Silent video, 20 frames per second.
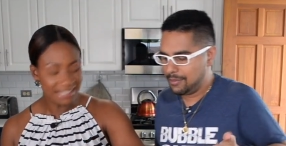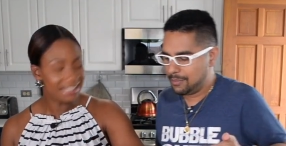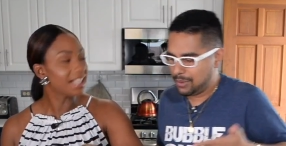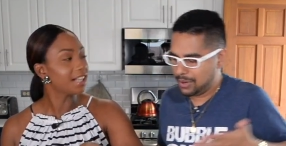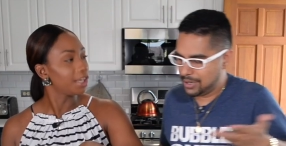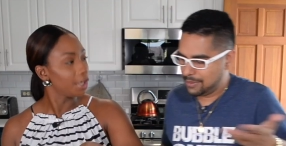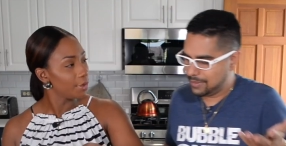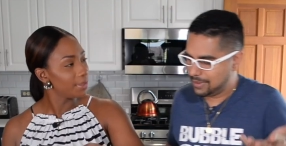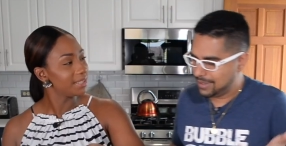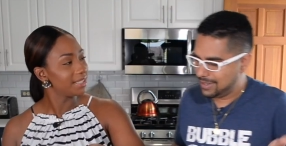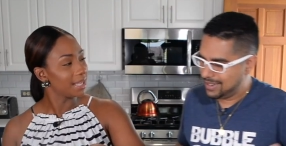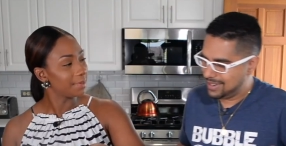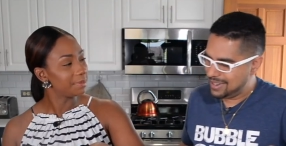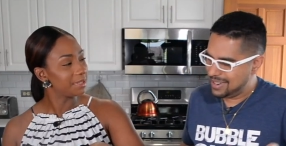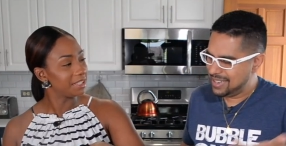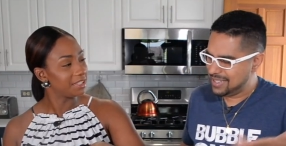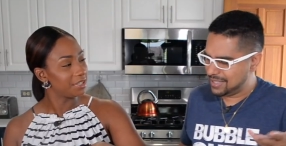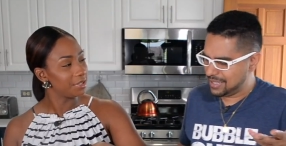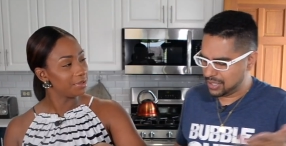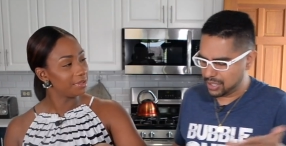Speaker 1: pretty.
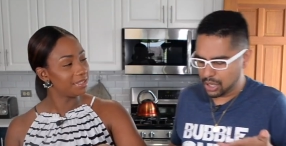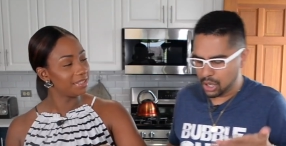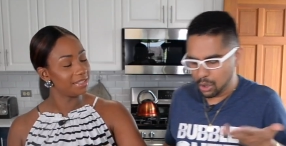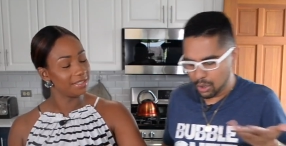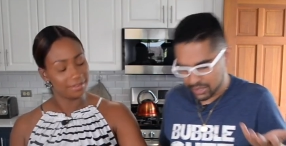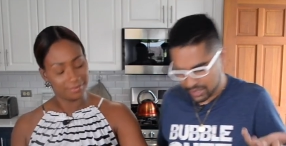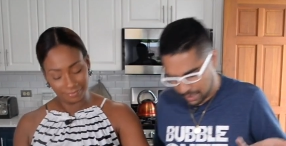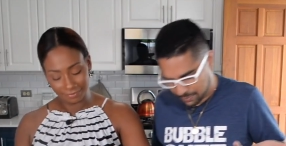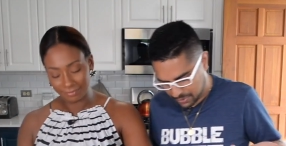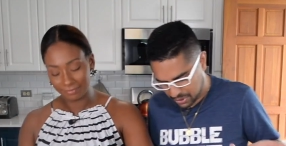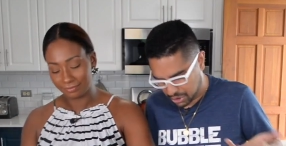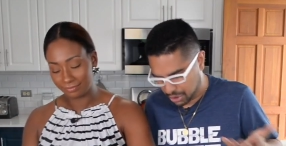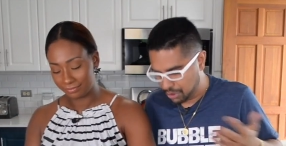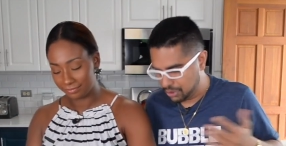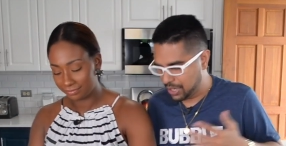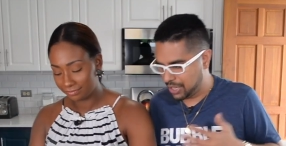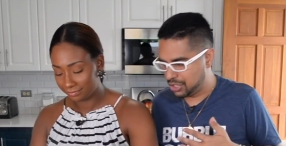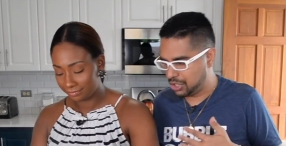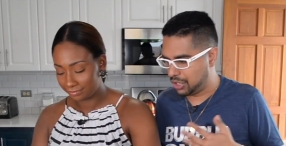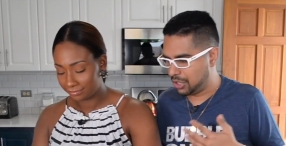It's, it's, a close
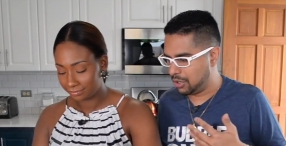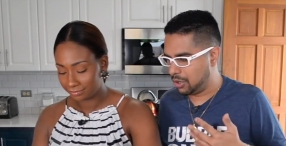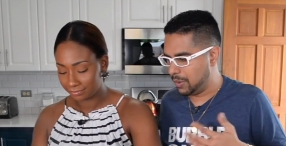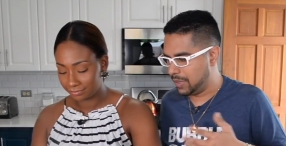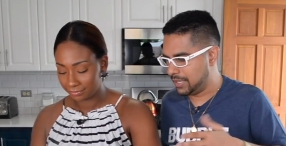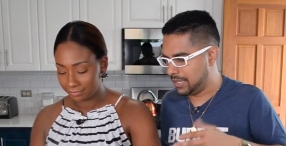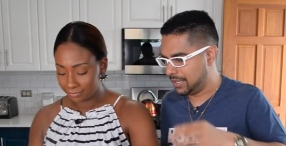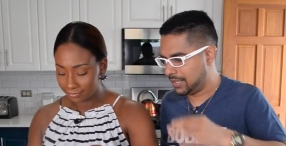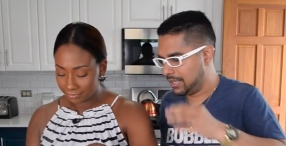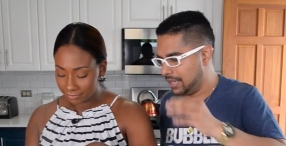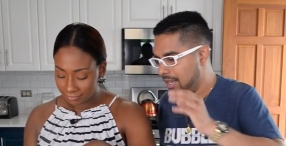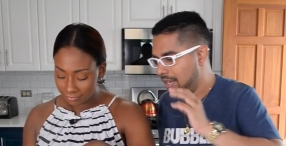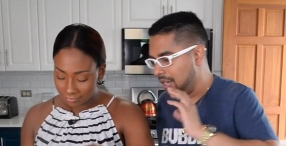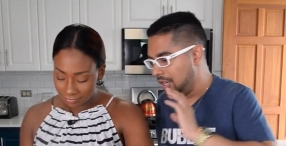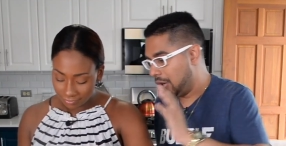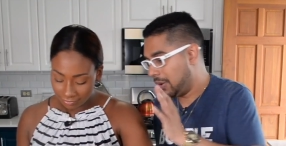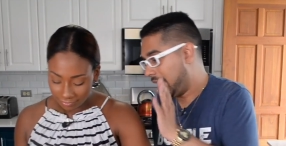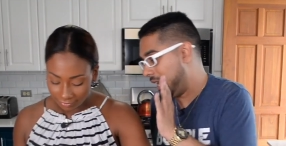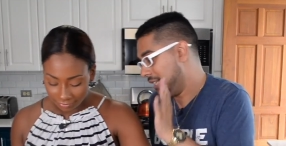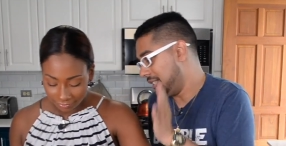substitute that you could go with it.
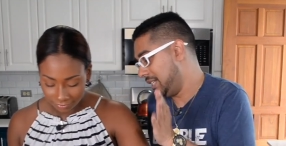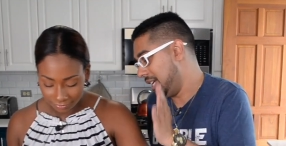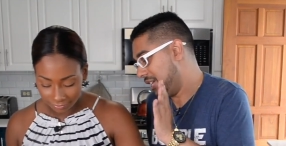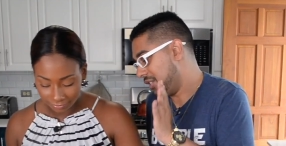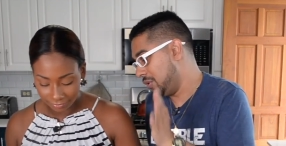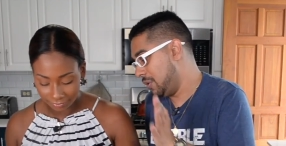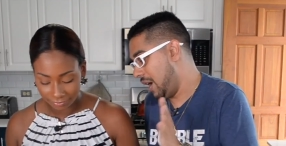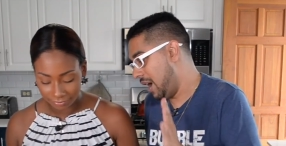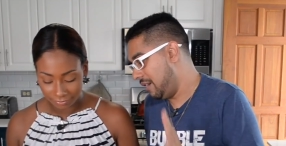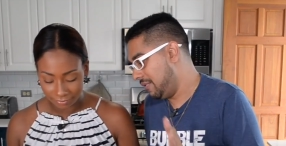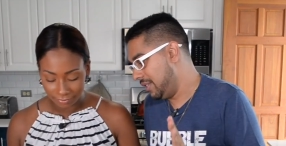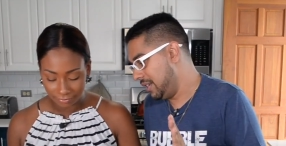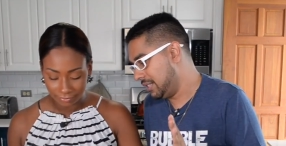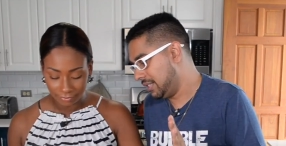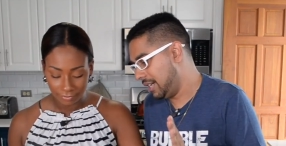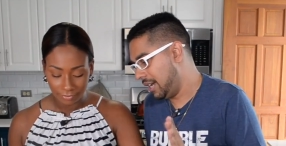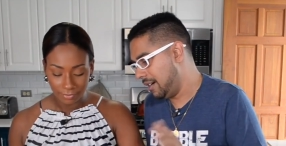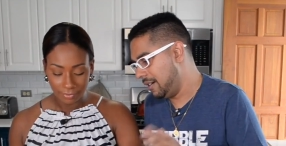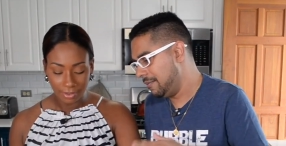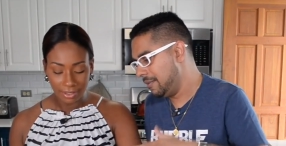Now, Kezi, as you have
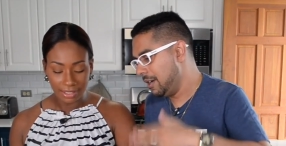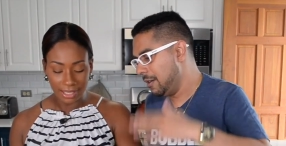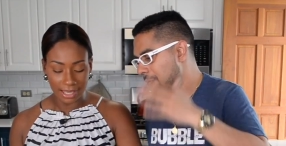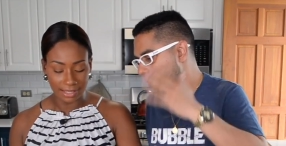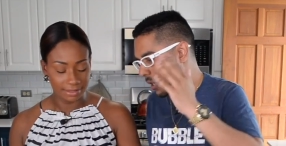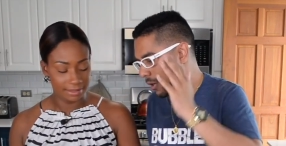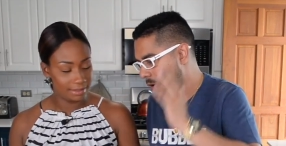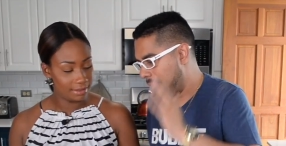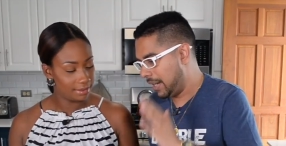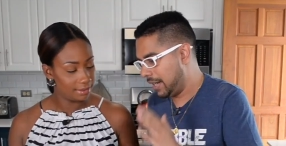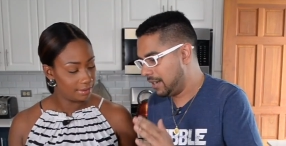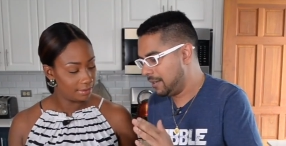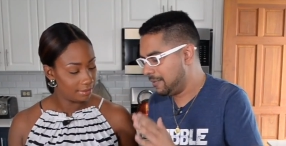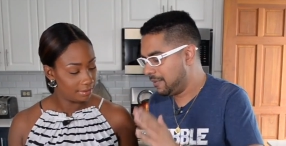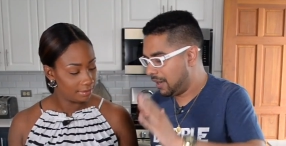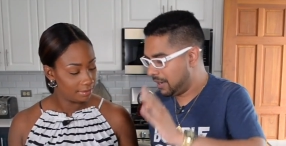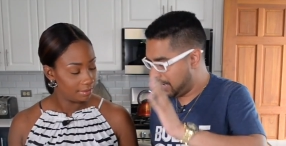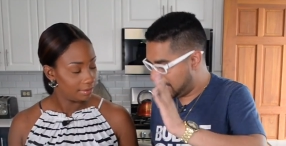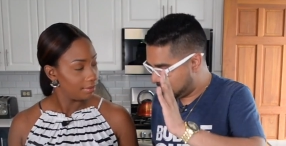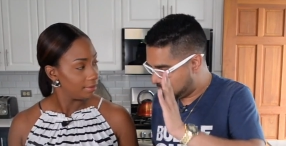this here, yes. we're going in
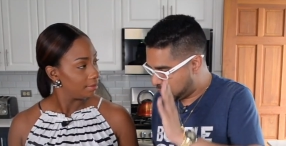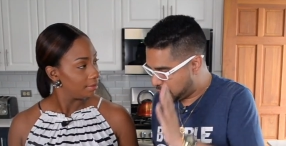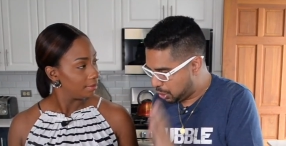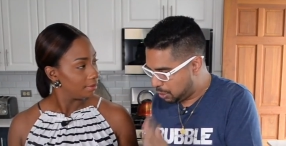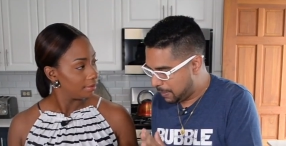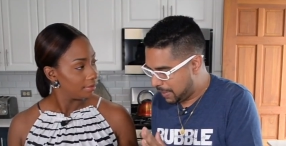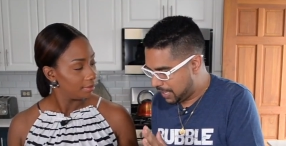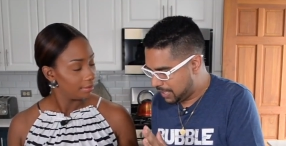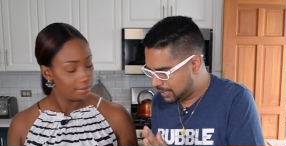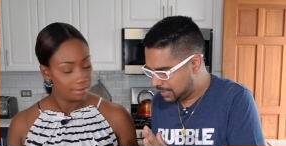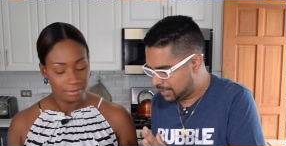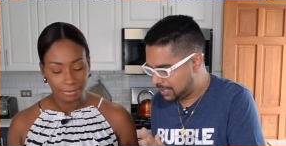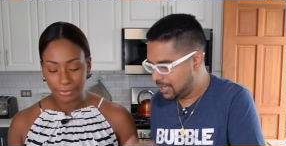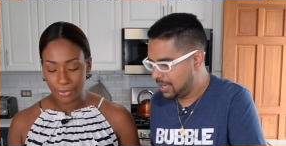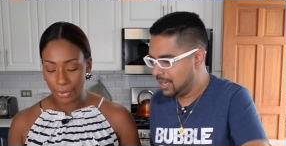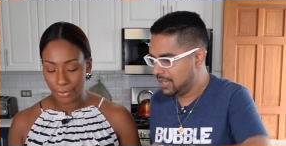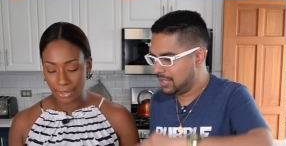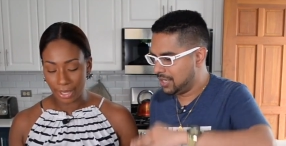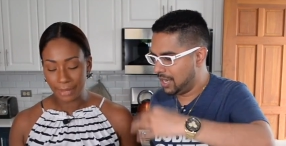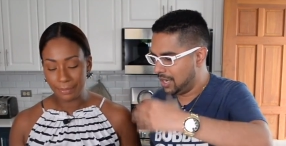for the next two
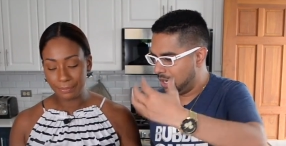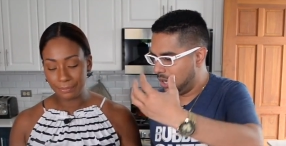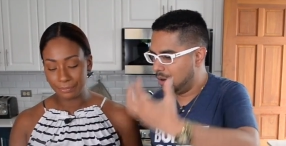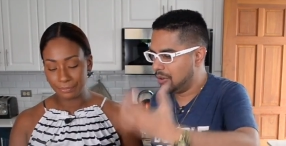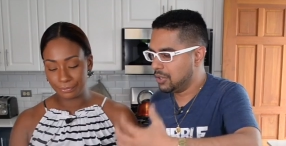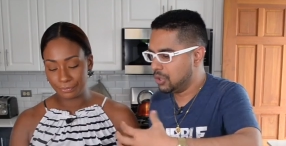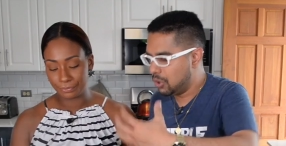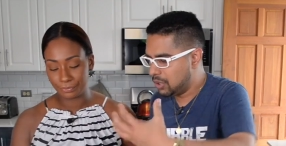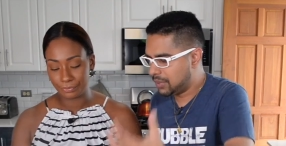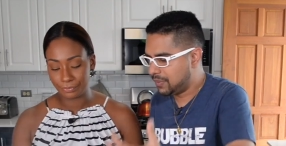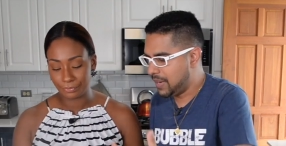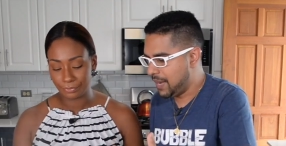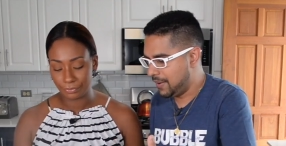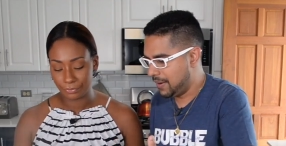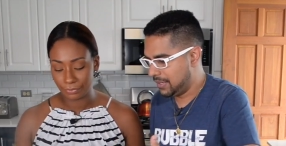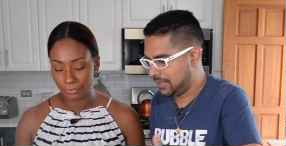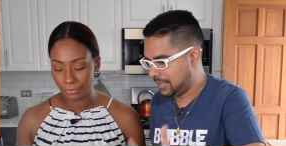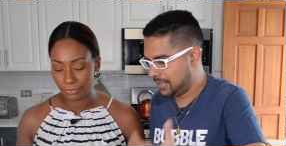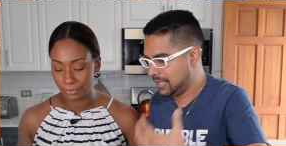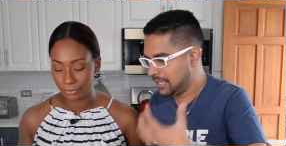minutes okay. to allow those
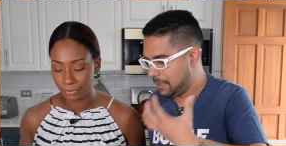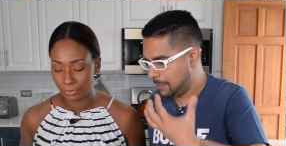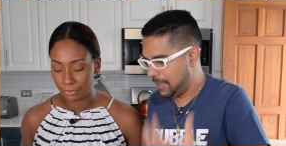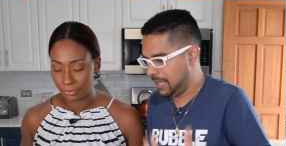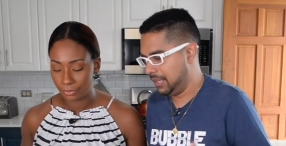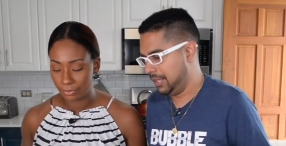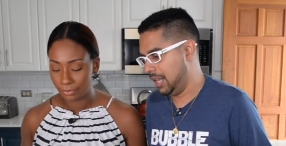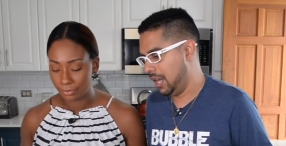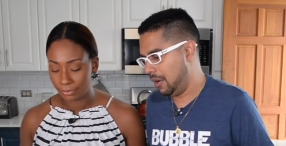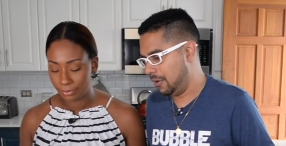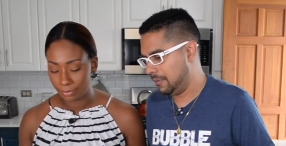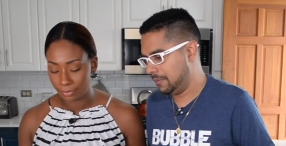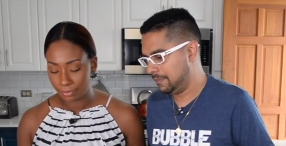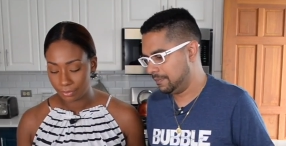flavors to build now.